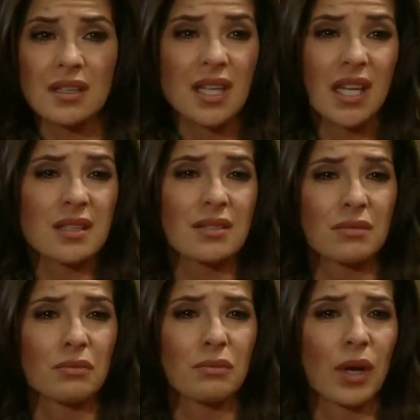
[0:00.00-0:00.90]
and he
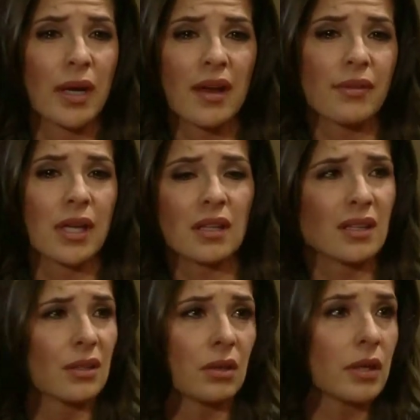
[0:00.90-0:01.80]
doesn't want to have
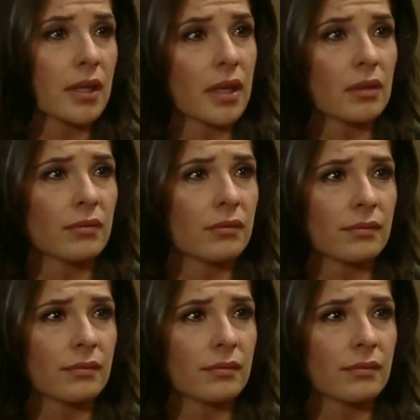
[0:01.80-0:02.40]
anything to do with it.